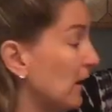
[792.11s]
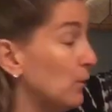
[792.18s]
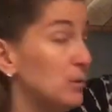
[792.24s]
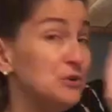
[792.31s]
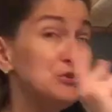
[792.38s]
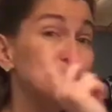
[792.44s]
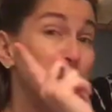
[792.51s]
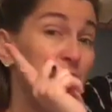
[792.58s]
We
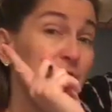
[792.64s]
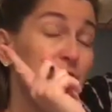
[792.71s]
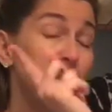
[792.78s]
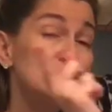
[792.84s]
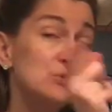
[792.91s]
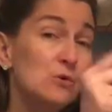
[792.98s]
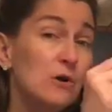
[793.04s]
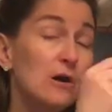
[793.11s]
shut the
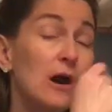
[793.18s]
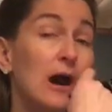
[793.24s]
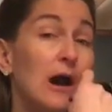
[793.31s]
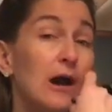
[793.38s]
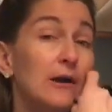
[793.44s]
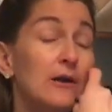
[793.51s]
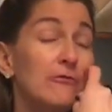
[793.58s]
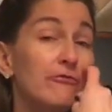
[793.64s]
door
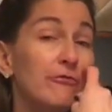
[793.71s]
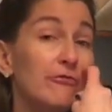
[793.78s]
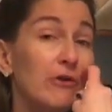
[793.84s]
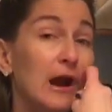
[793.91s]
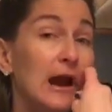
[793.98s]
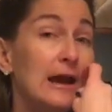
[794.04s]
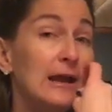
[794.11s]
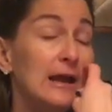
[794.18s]
on
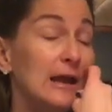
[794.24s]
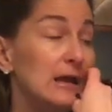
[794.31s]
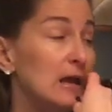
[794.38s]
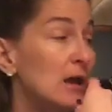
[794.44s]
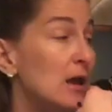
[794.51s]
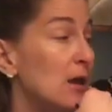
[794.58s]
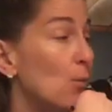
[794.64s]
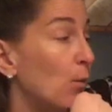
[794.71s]
Friday
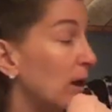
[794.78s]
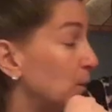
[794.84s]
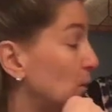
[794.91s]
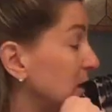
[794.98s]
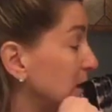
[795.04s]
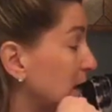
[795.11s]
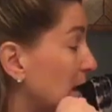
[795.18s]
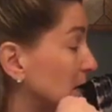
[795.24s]
when we
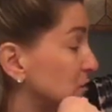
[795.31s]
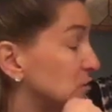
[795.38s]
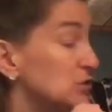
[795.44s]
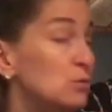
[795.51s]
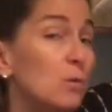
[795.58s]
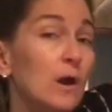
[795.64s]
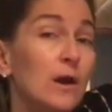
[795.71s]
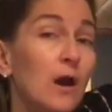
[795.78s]
got to
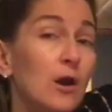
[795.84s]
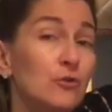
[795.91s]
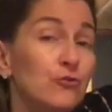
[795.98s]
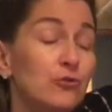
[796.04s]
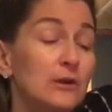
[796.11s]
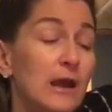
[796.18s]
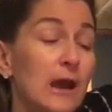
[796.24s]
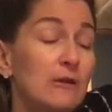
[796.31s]

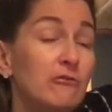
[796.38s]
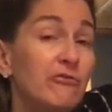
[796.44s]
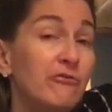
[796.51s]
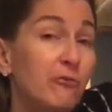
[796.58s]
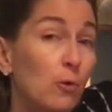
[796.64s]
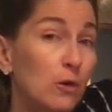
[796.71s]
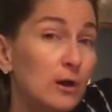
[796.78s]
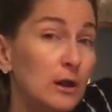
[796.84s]

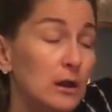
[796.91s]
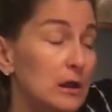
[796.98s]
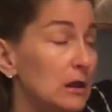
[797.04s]
140.